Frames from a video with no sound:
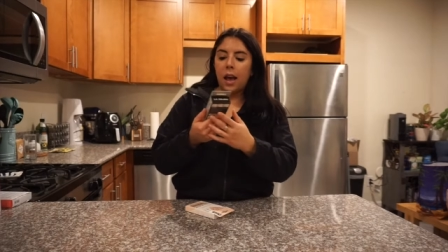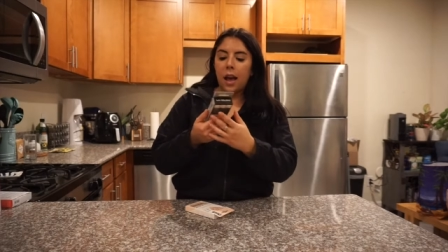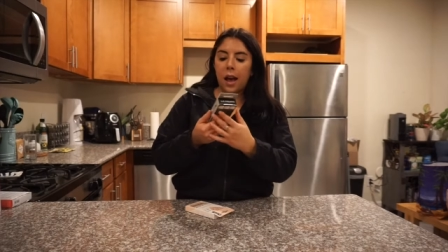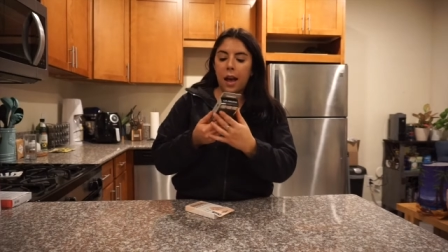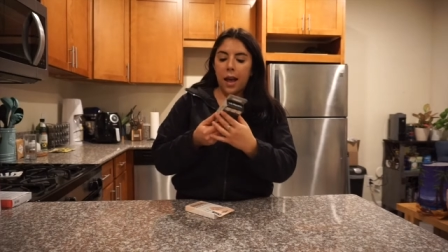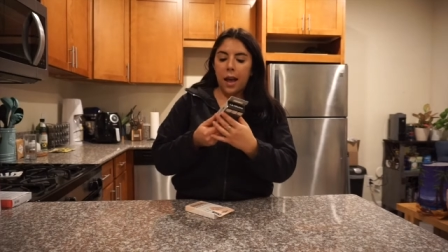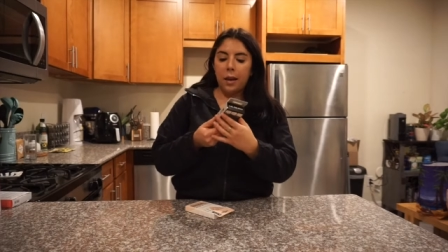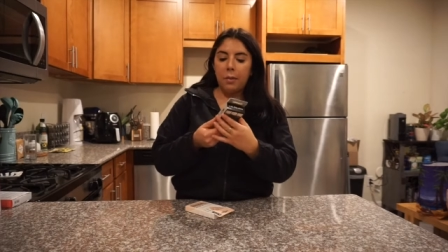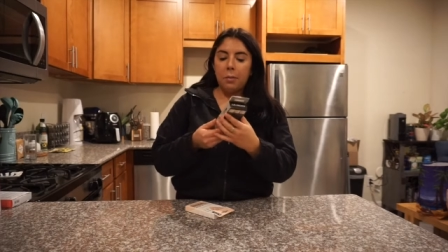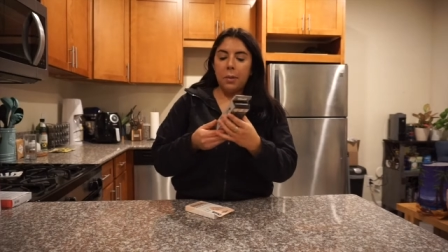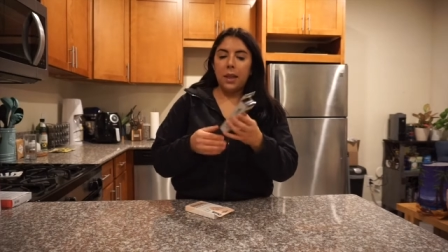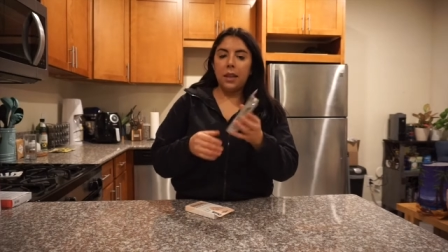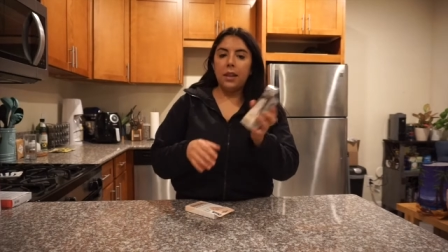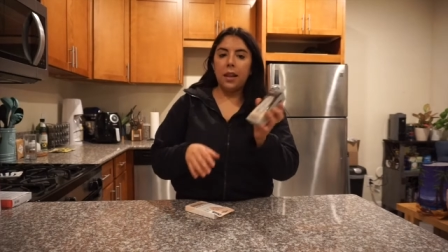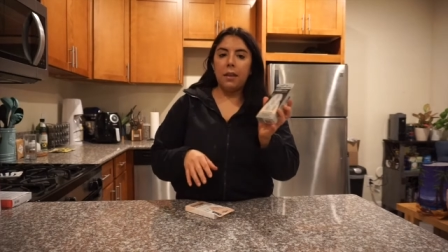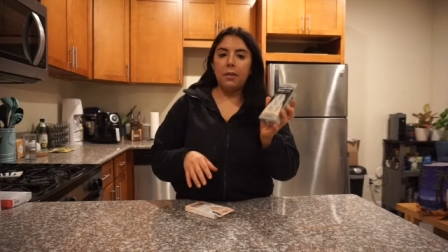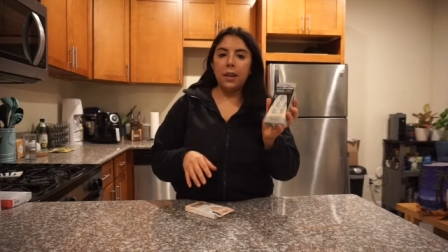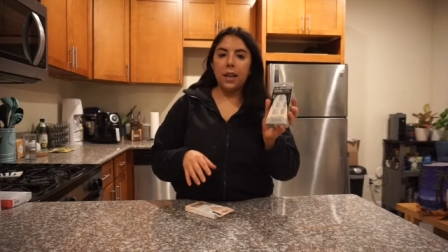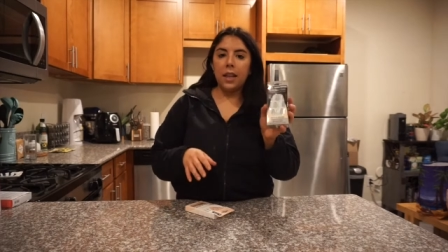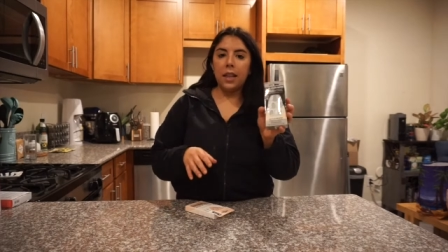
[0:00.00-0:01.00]
I've been
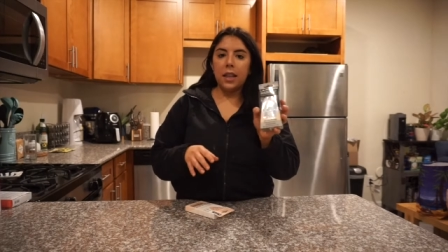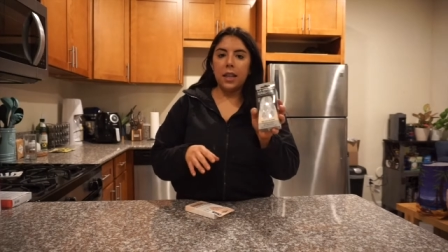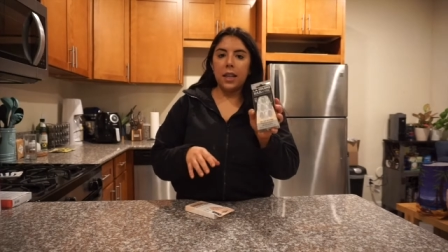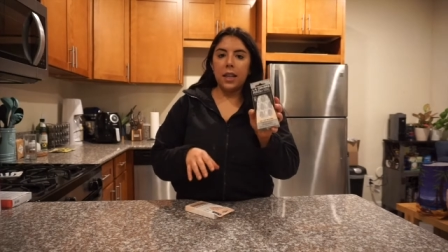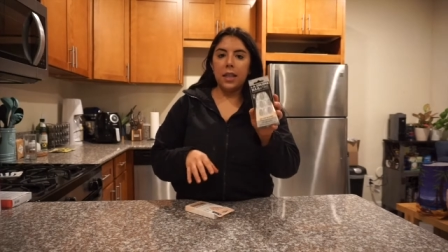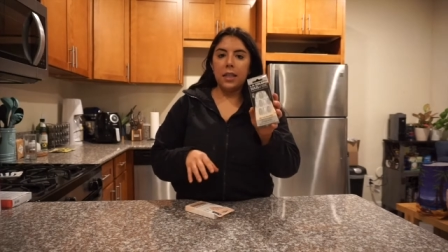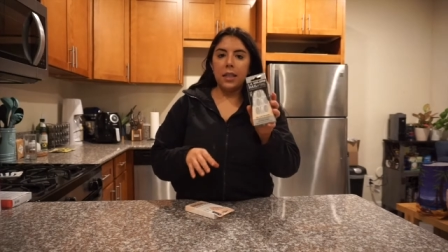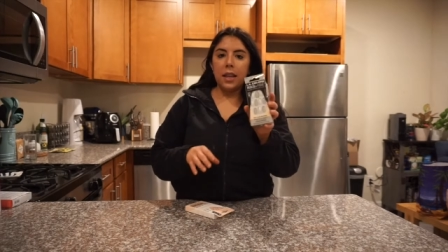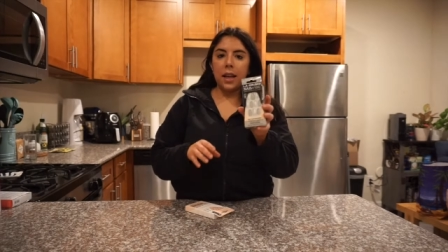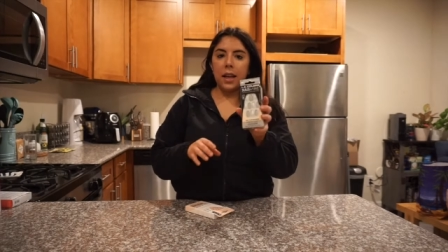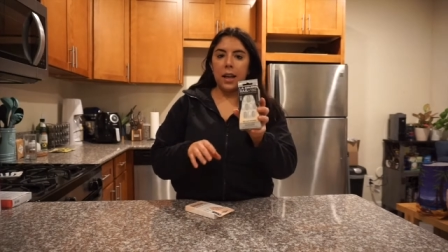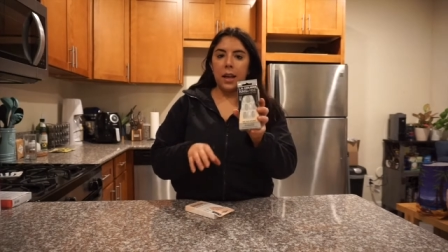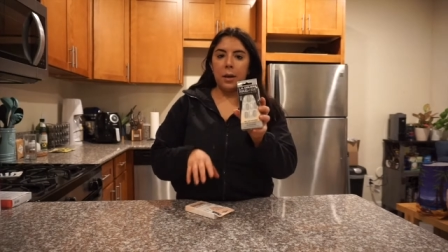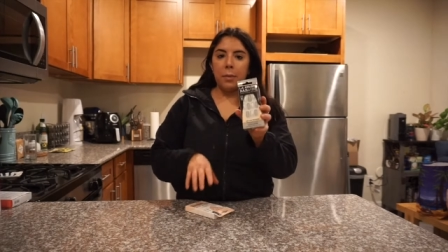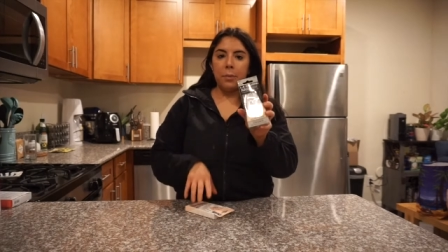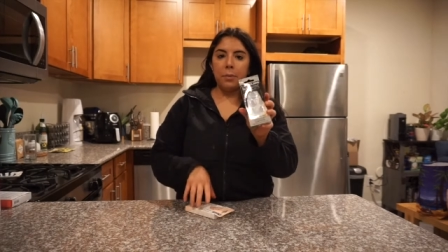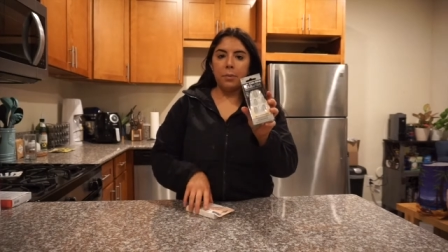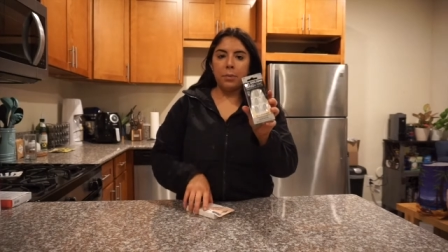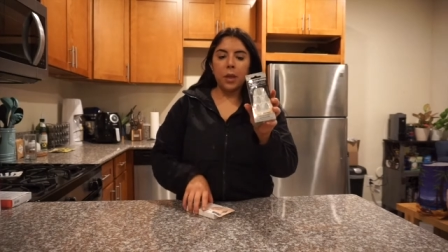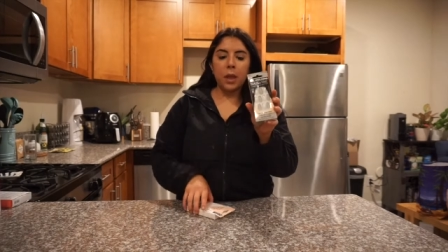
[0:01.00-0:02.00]
loving these
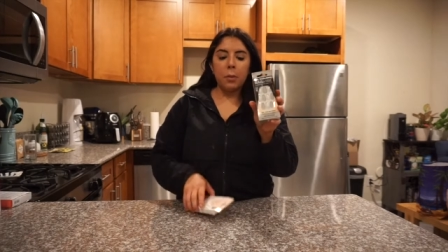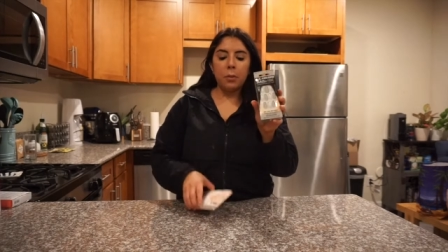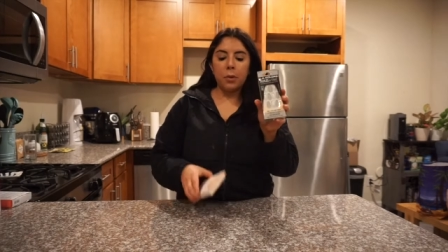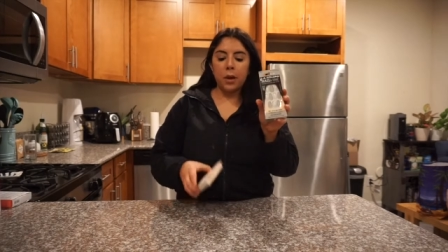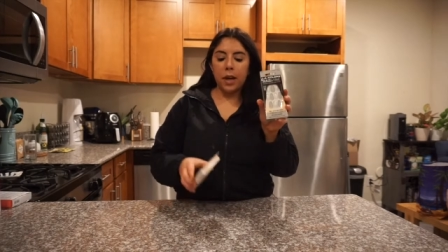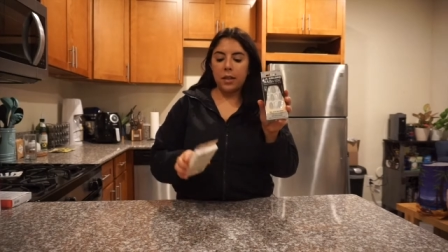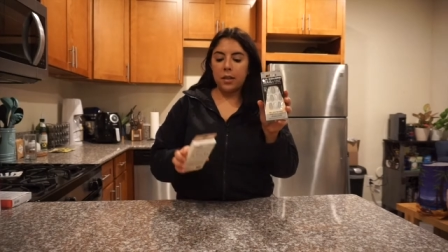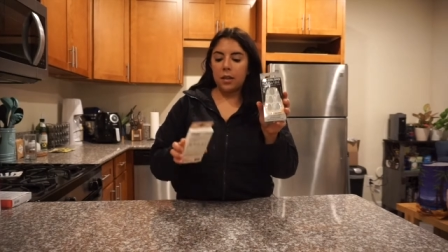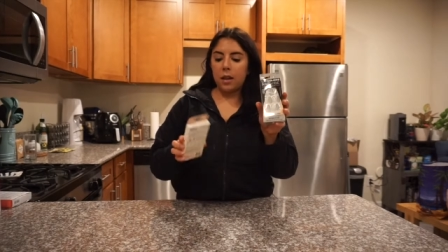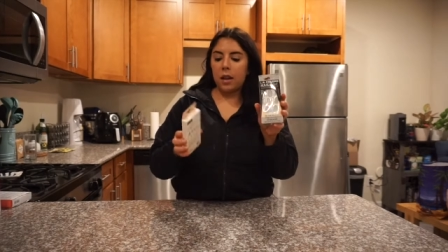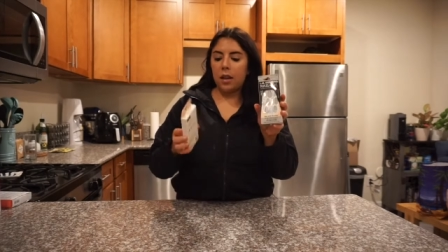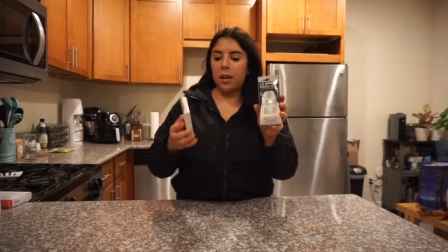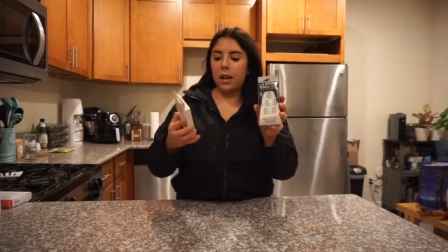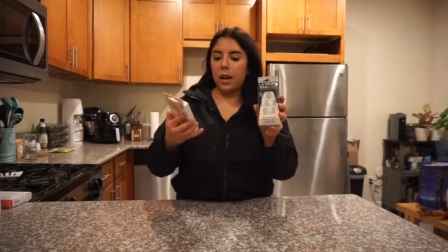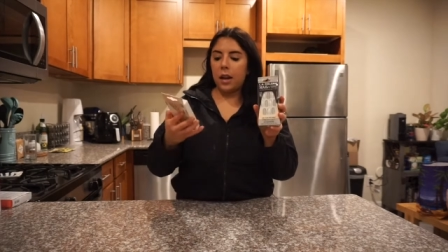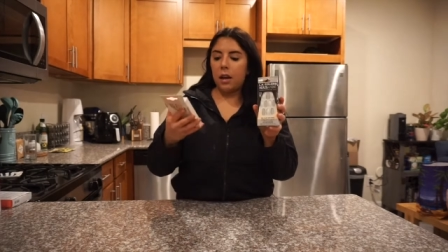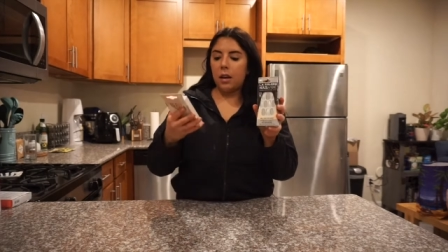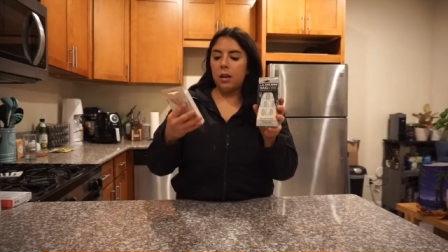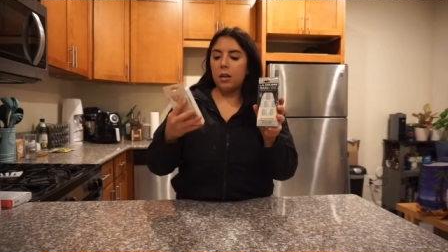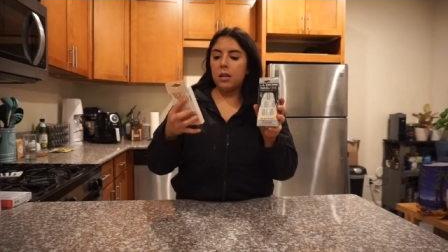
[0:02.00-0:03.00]
um, press-on
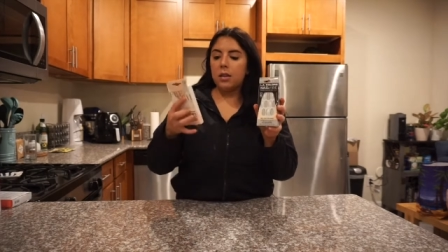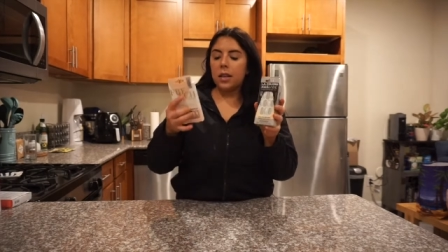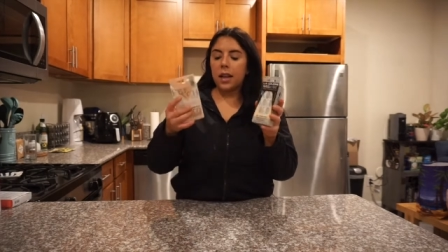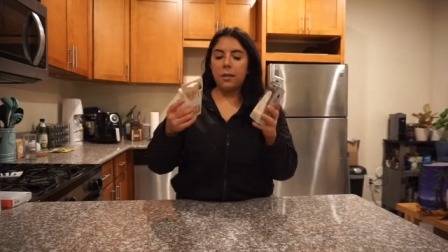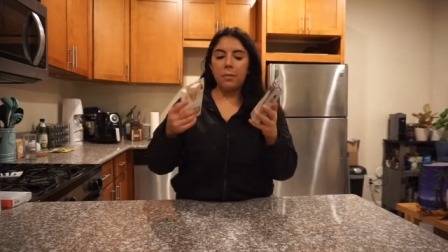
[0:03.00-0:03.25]
nails.